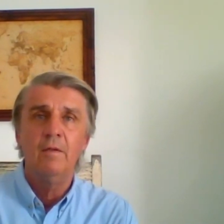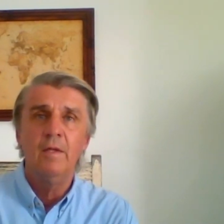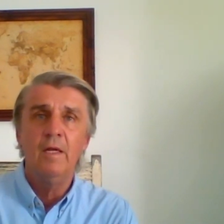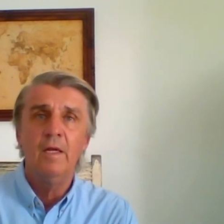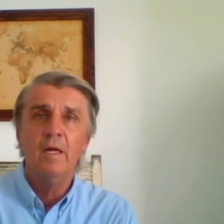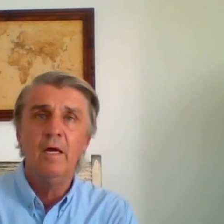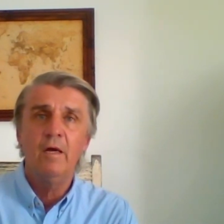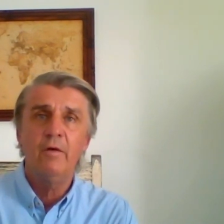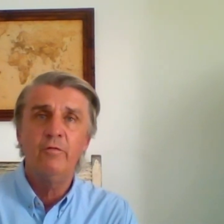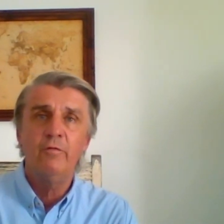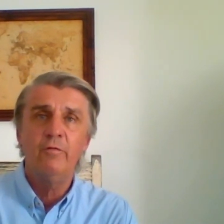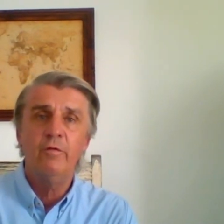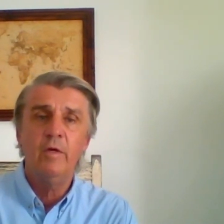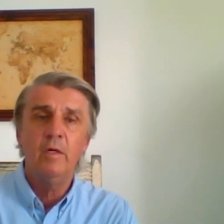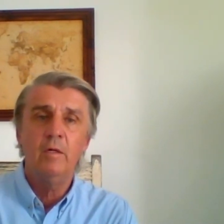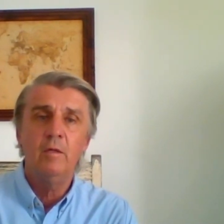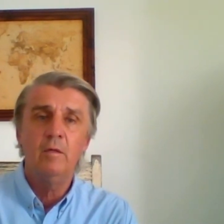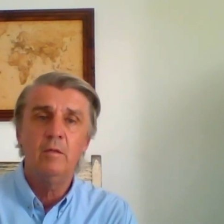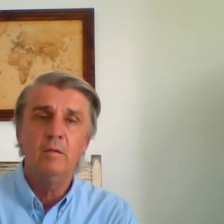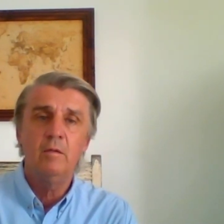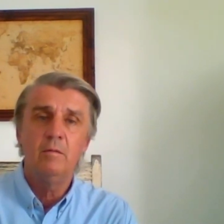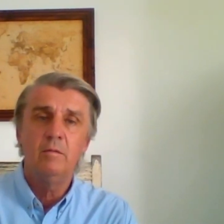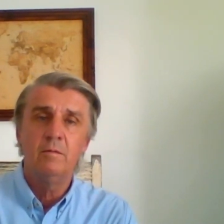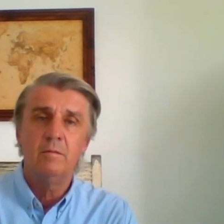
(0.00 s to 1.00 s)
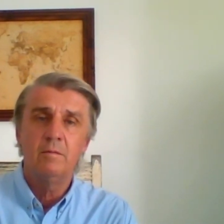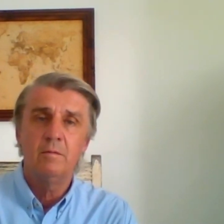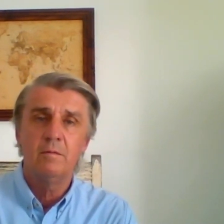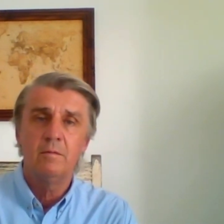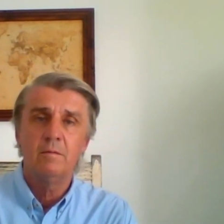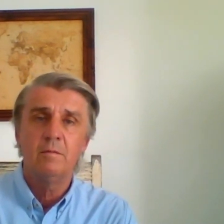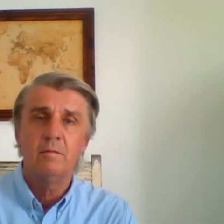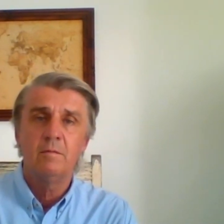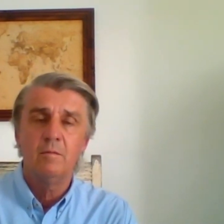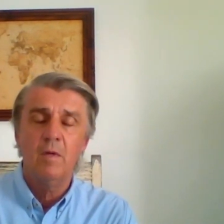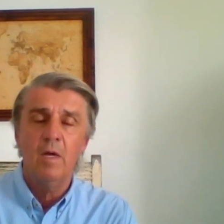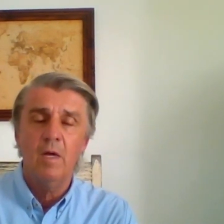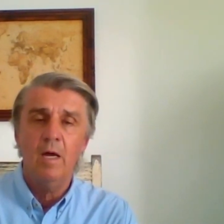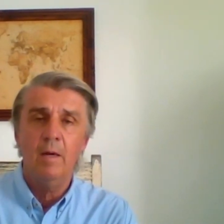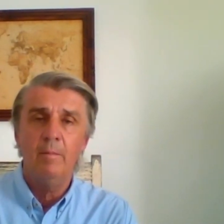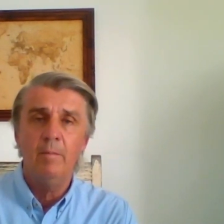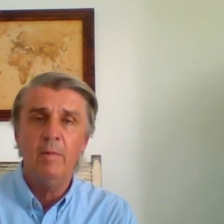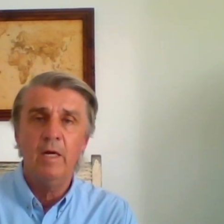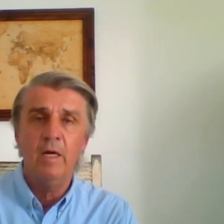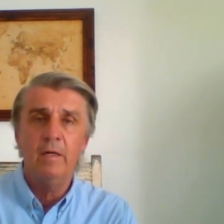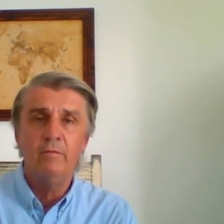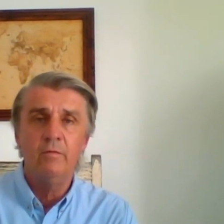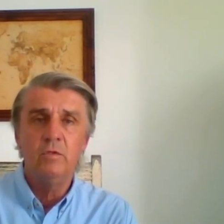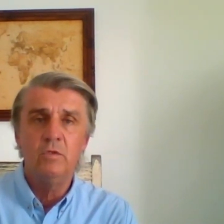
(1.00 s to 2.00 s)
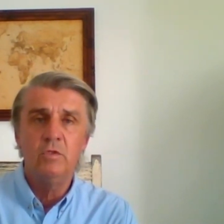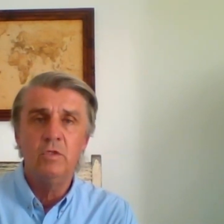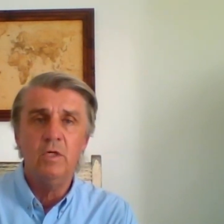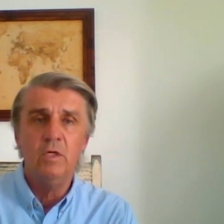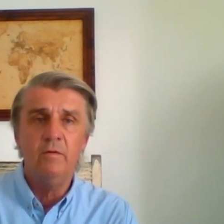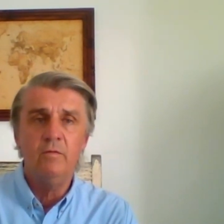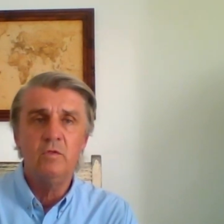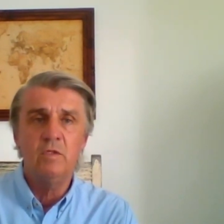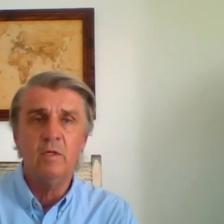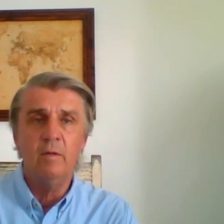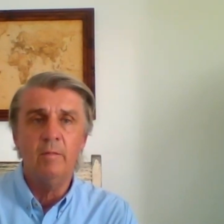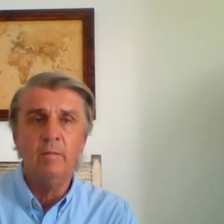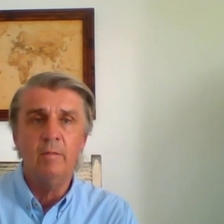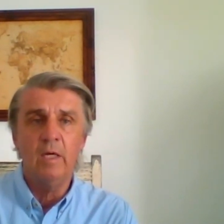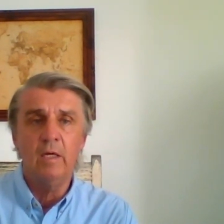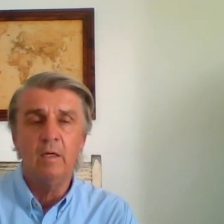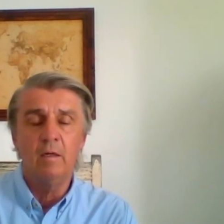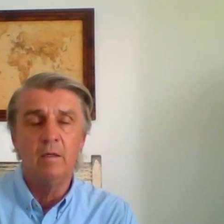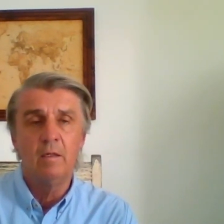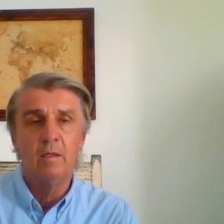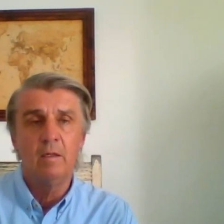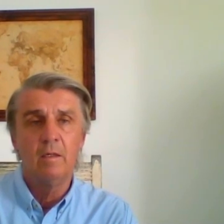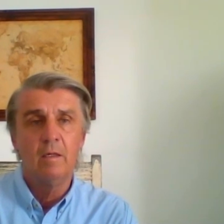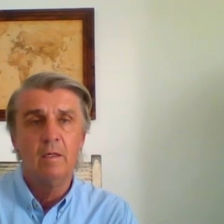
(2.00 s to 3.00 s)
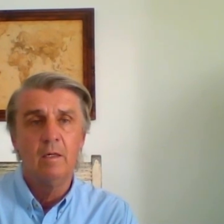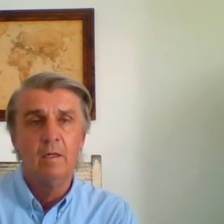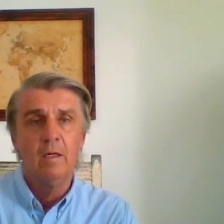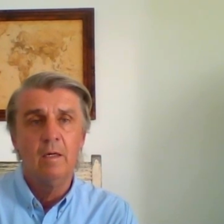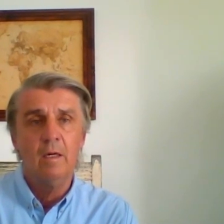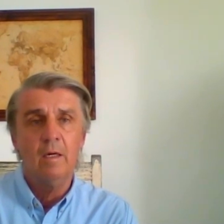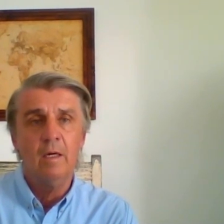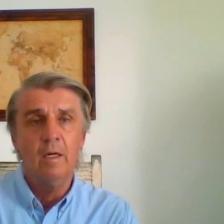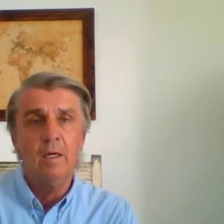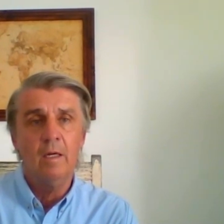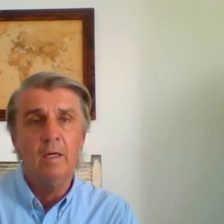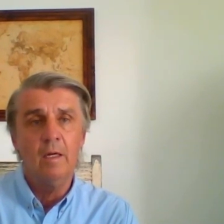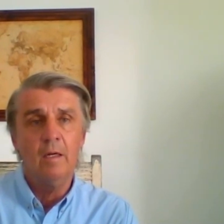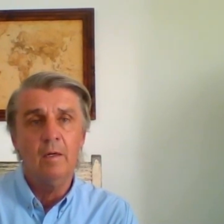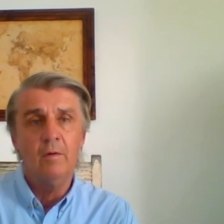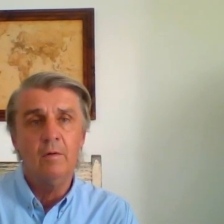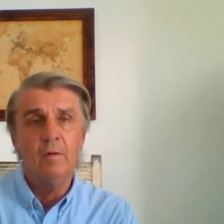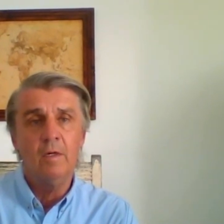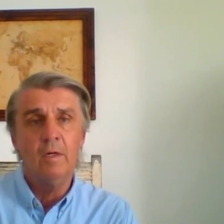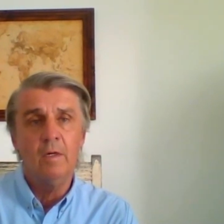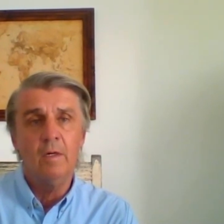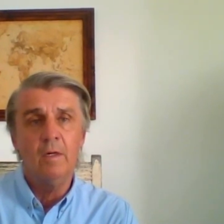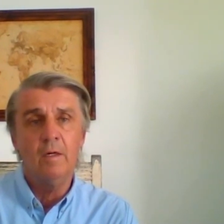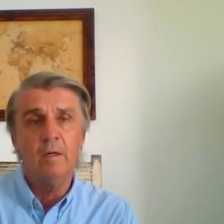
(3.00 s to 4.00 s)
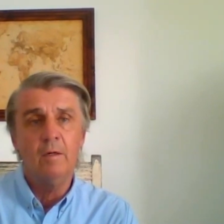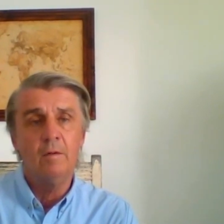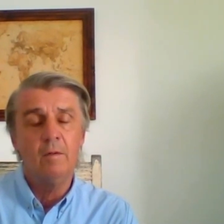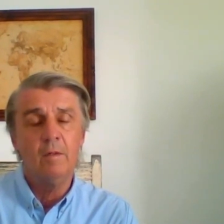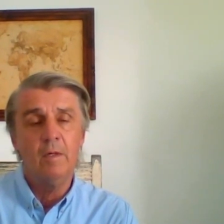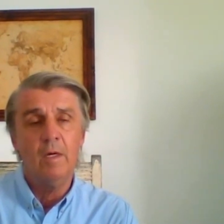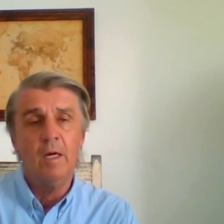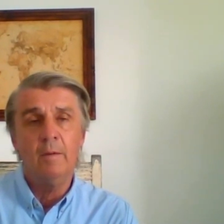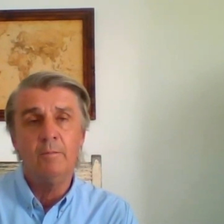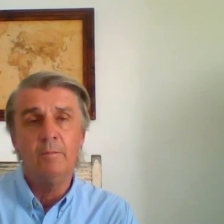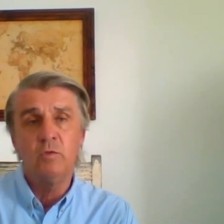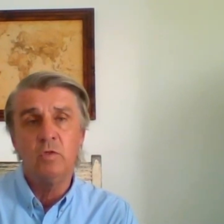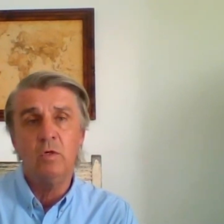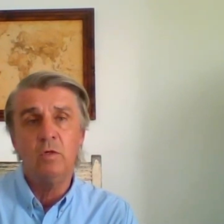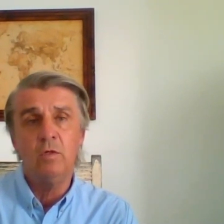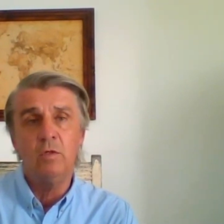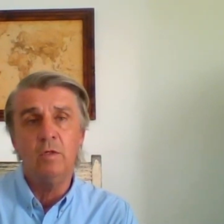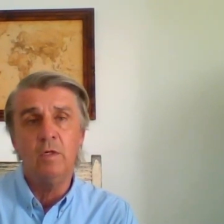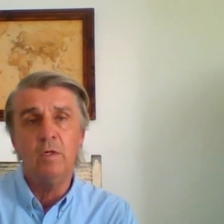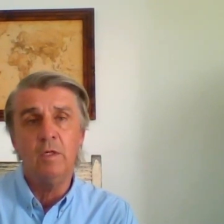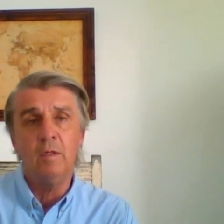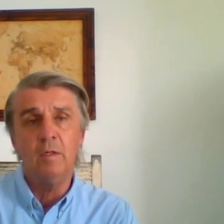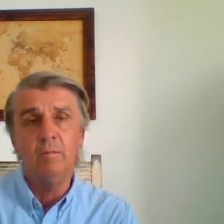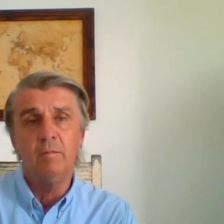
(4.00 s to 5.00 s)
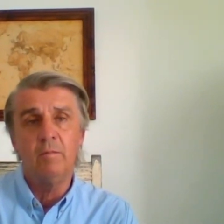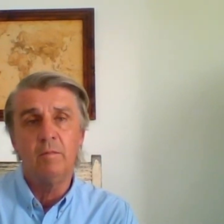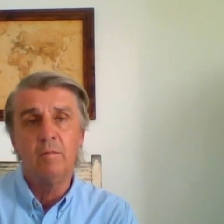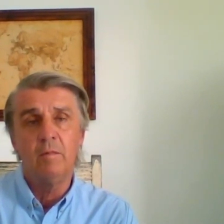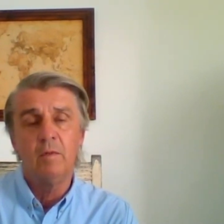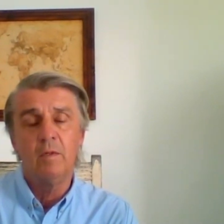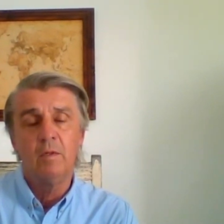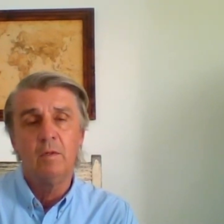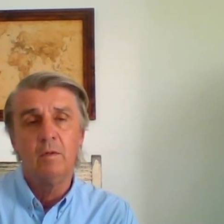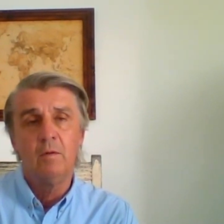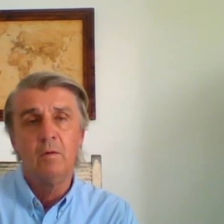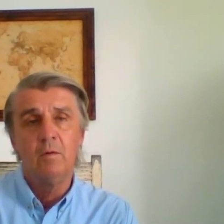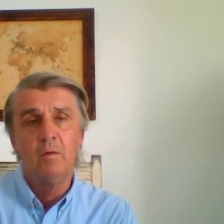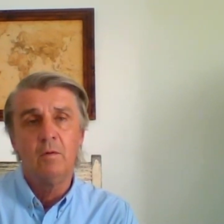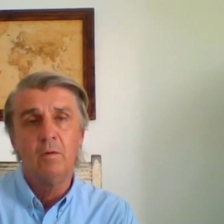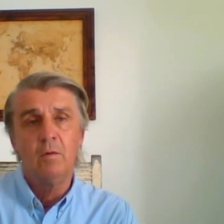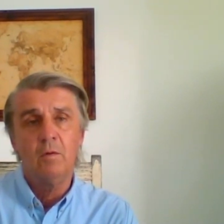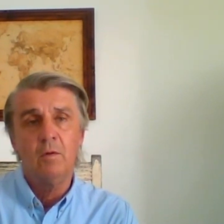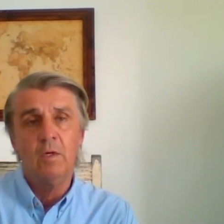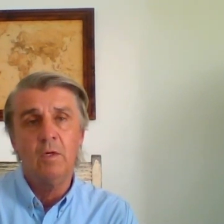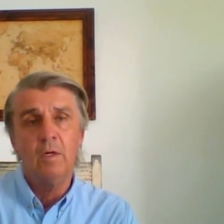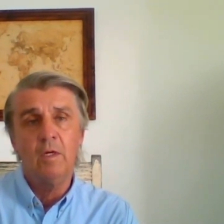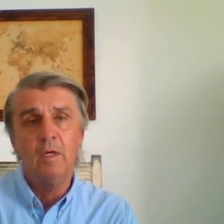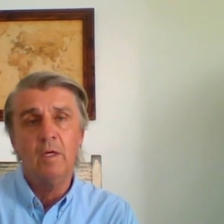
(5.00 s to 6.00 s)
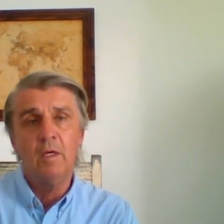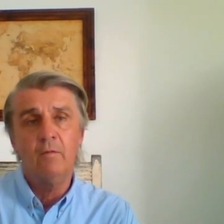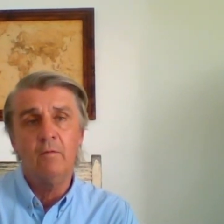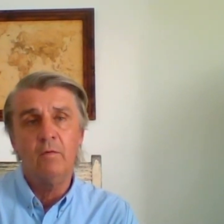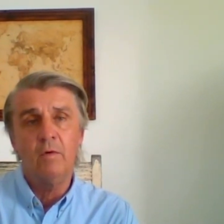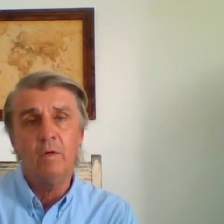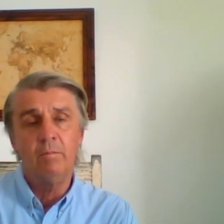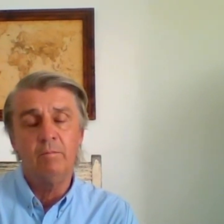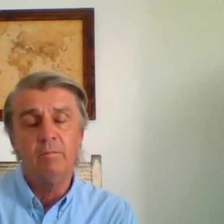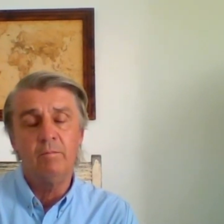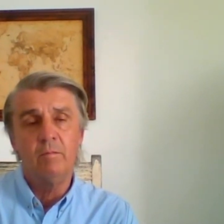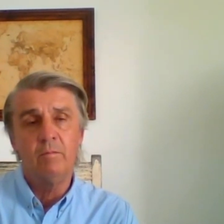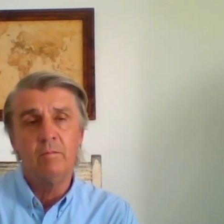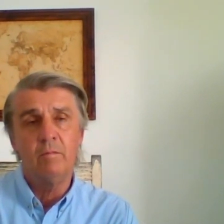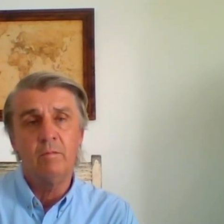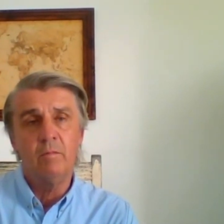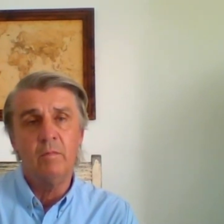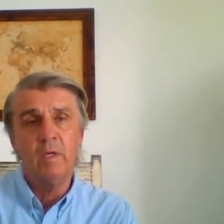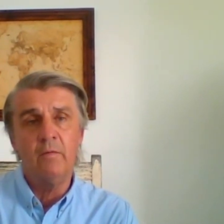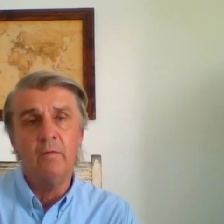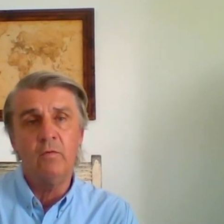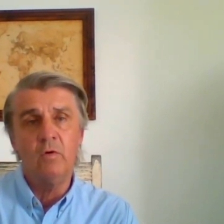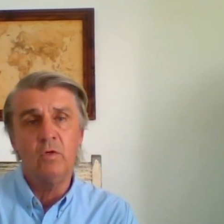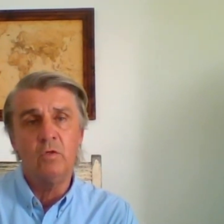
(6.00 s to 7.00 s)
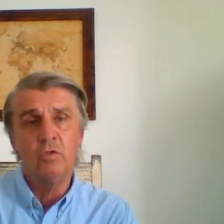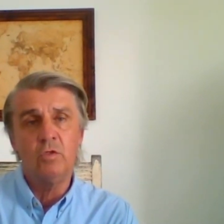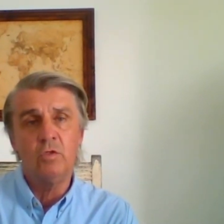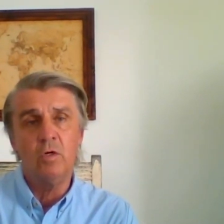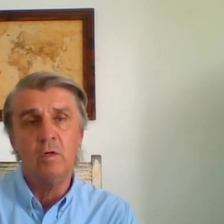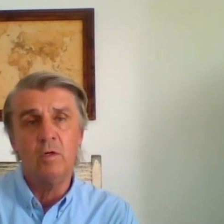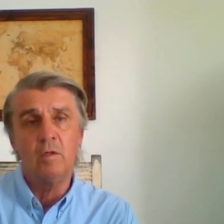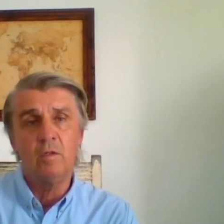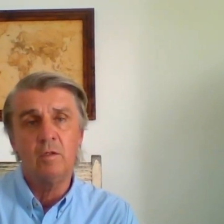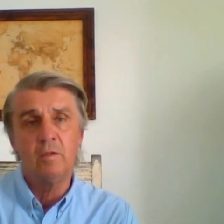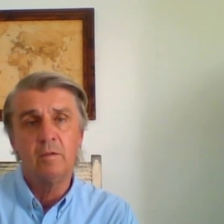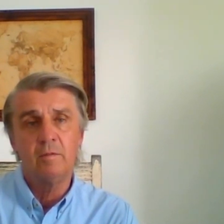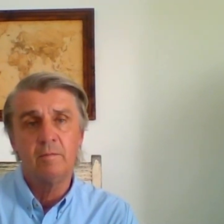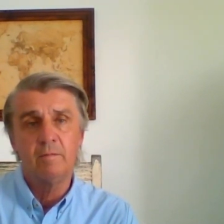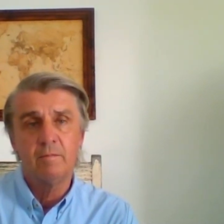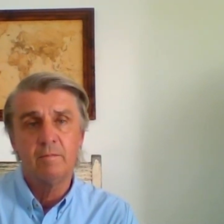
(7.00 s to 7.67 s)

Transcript: then I feel I might have achieved something. And uh, I'm certainly going to give it a, give it a shot.